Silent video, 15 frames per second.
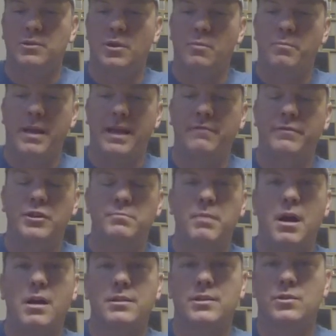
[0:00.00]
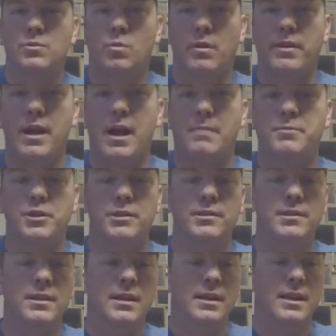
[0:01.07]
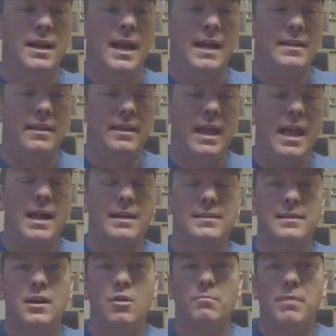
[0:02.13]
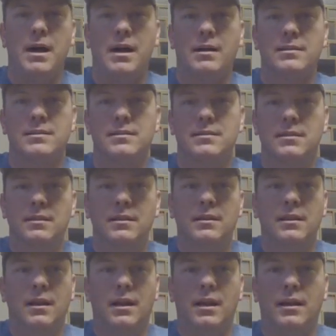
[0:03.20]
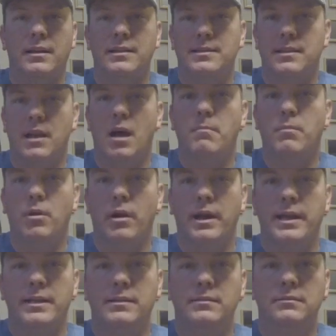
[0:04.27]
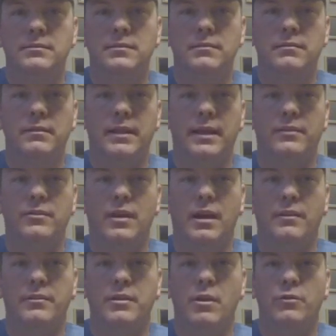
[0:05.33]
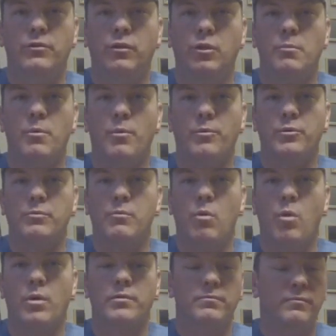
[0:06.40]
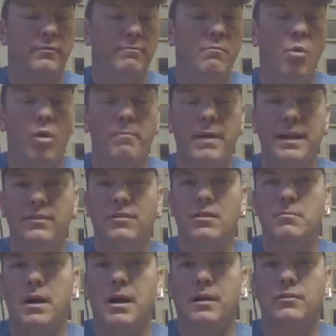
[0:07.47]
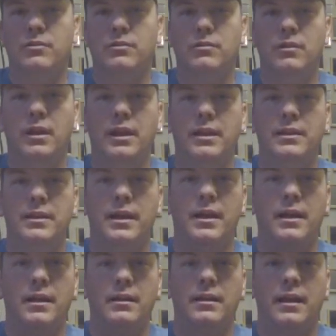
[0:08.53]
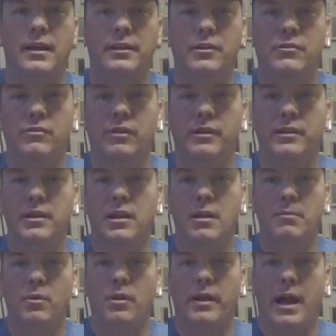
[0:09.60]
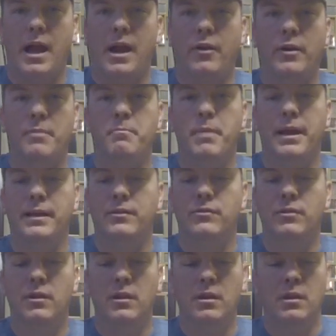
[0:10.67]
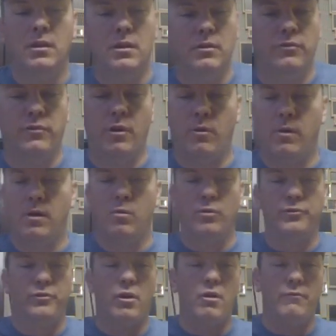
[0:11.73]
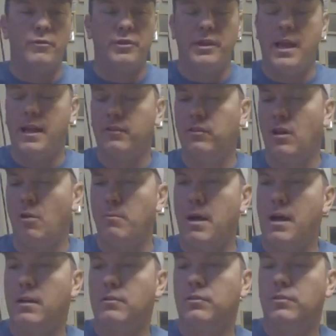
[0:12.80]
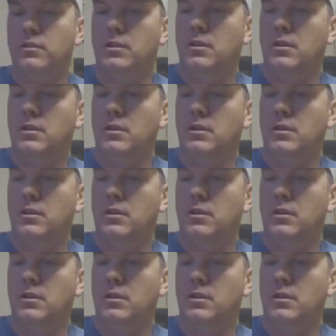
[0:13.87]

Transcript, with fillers: So panfish box is one of the options, and then the XL box uh, is an upgrade that uh, goes a little more more more baits in the box and uh, and usually a couple of higher end baits. So uh, we'll start off with the XL box.